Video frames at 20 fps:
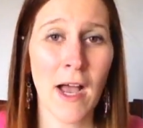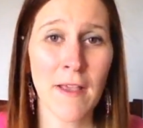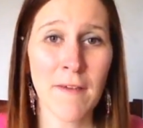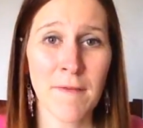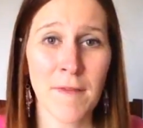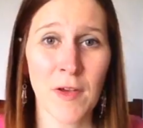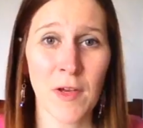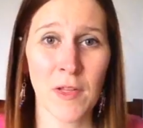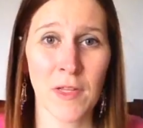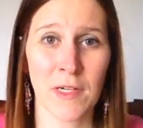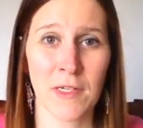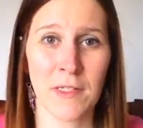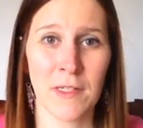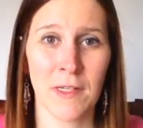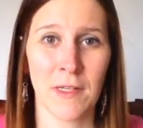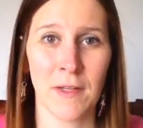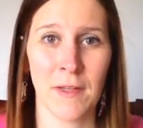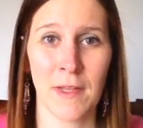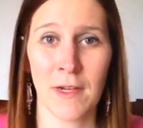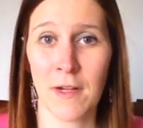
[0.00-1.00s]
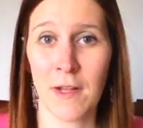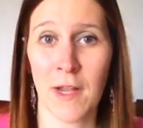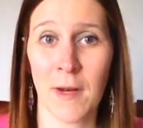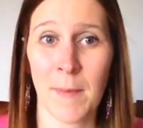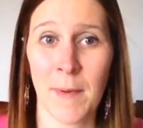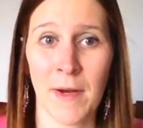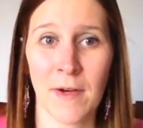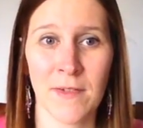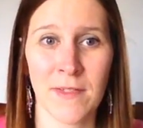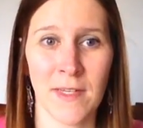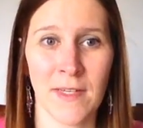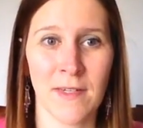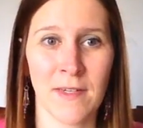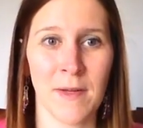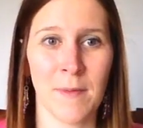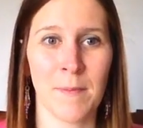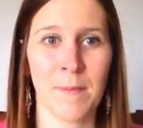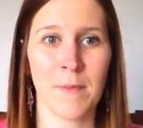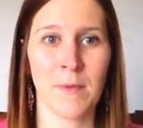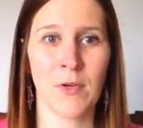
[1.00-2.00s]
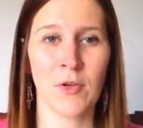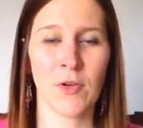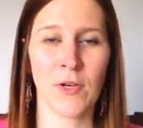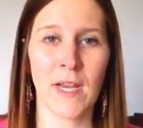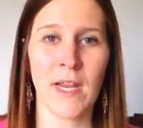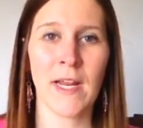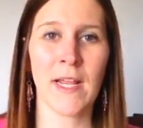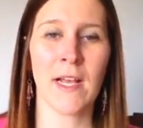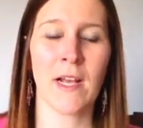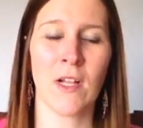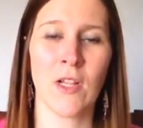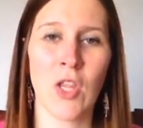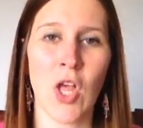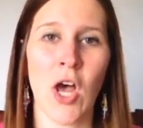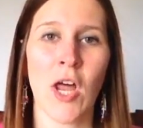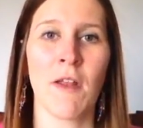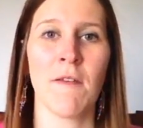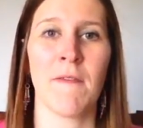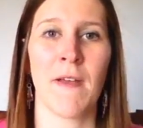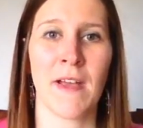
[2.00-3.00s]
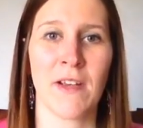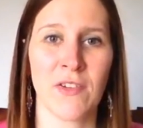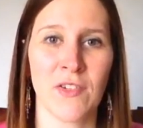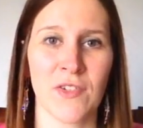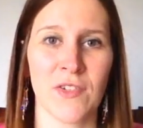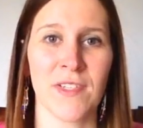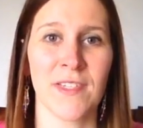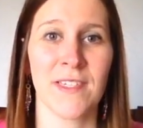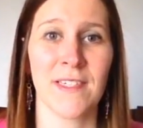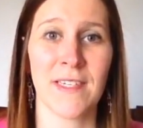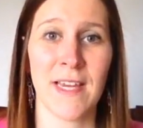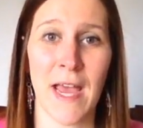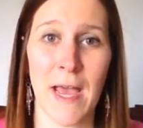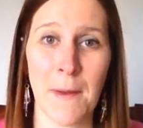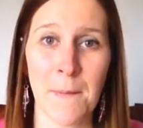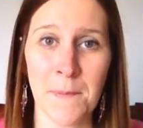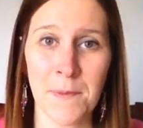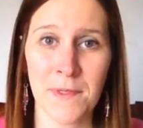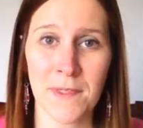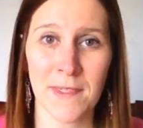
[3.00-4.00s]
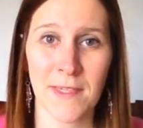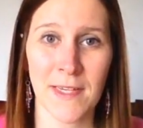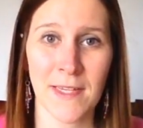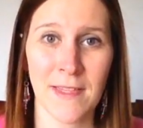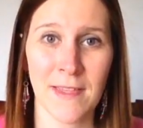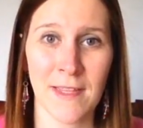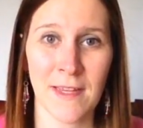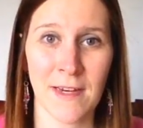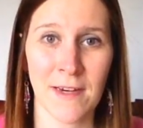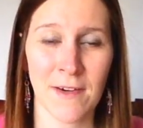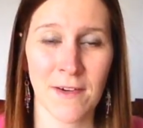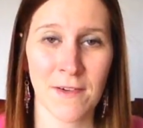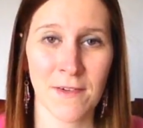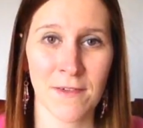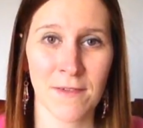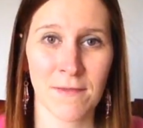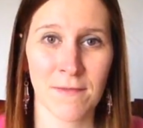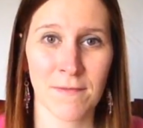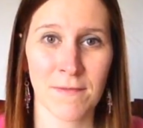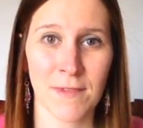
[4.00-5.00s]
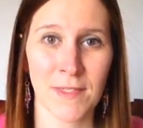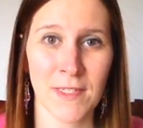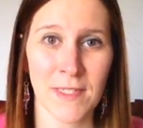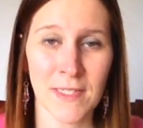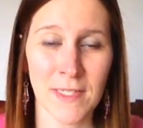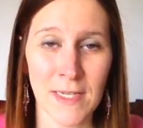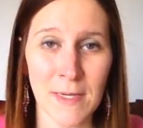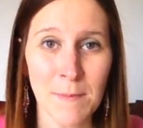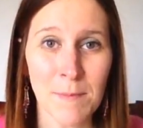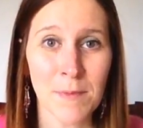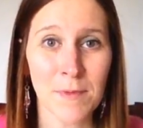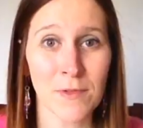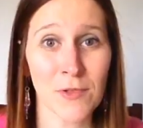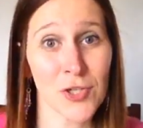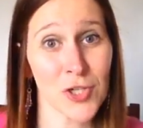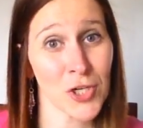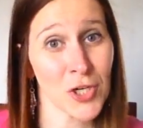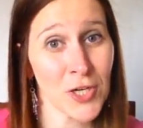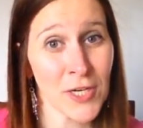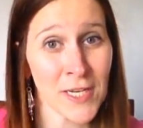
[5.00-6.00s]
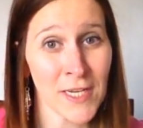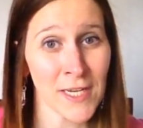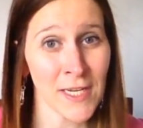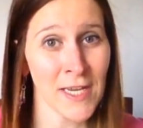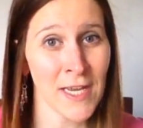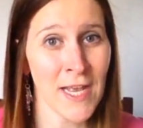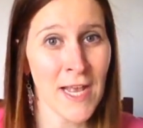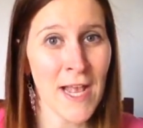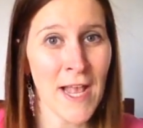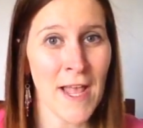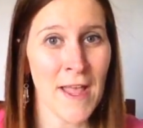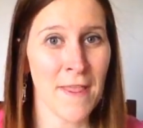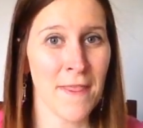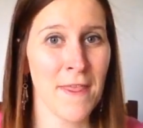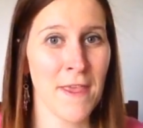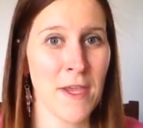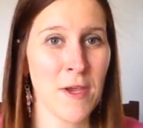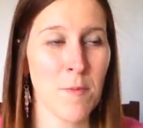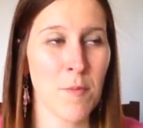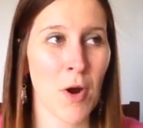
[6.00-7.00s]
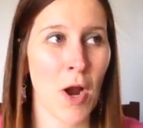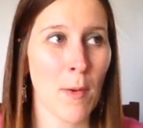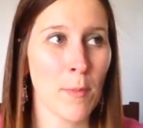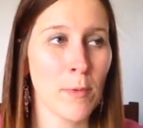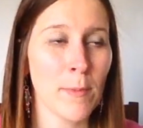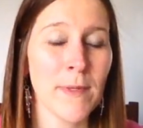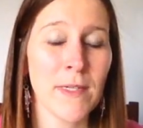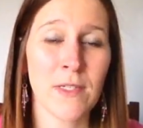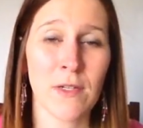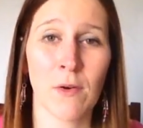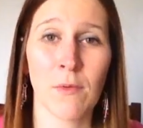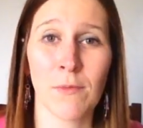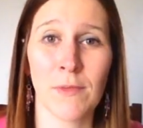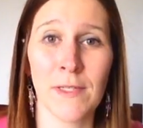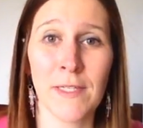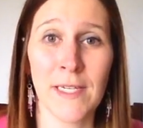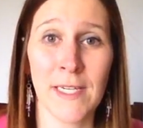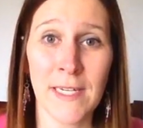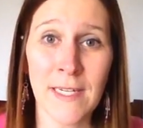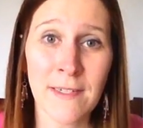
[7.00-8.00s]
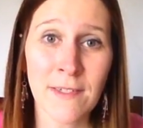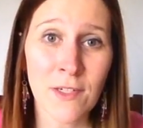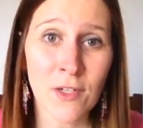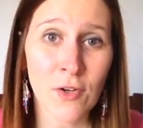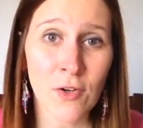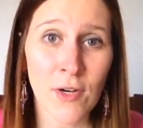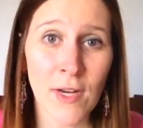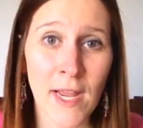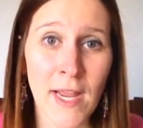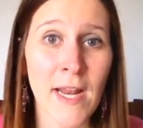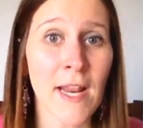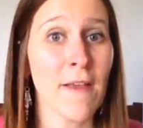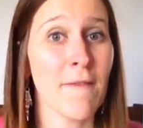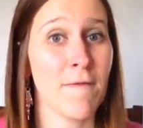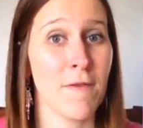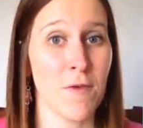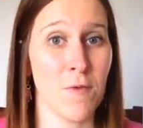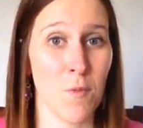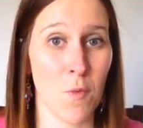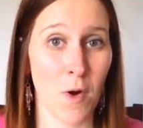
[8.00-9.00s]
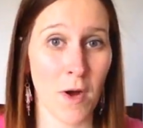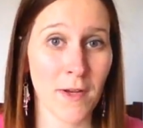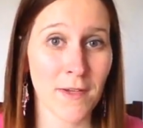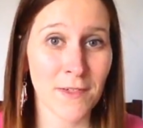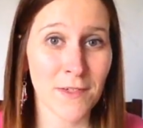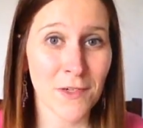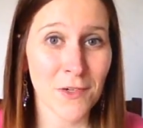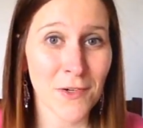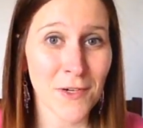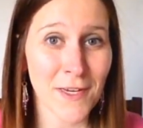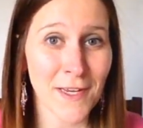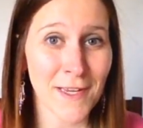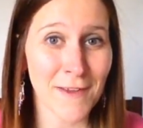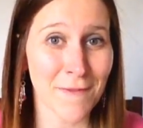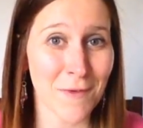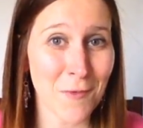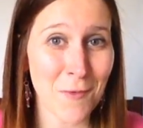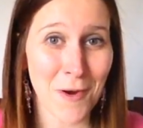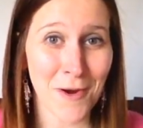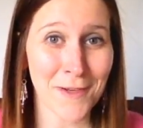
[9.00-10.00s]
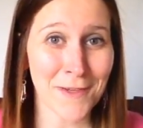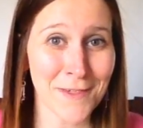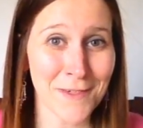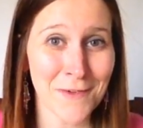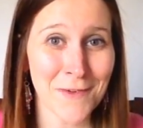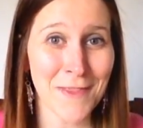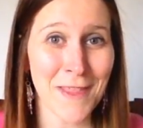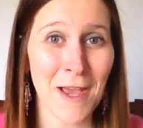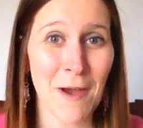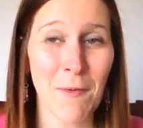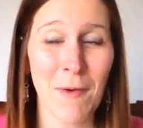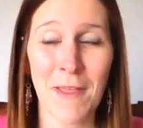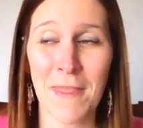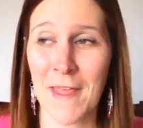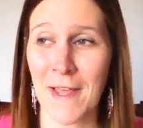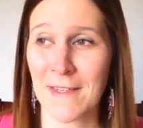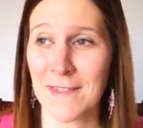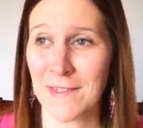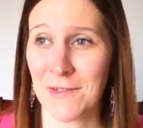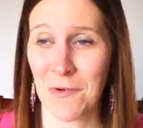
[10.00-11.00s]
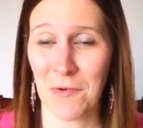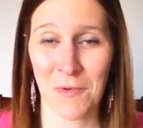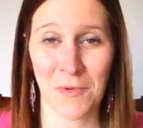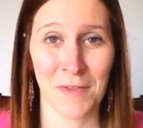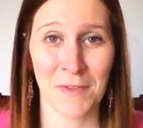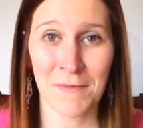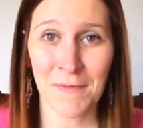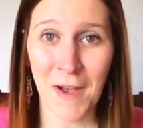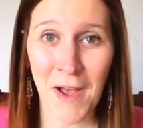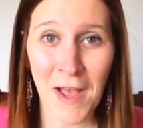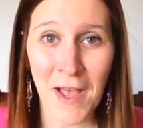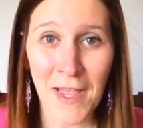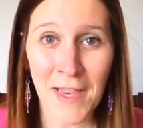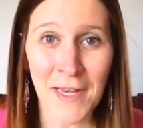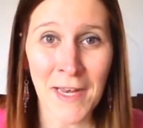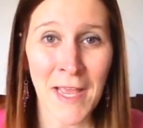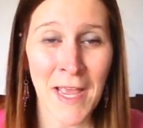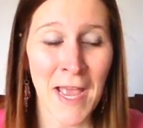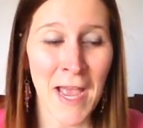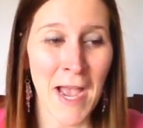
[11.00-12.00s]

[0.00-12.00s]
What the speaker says: feel that a lot of parents end up creating a lot of extra steps in their sleep journey that you probably don't need to create. If you want to create, if you want to do it that way, that's totally fine.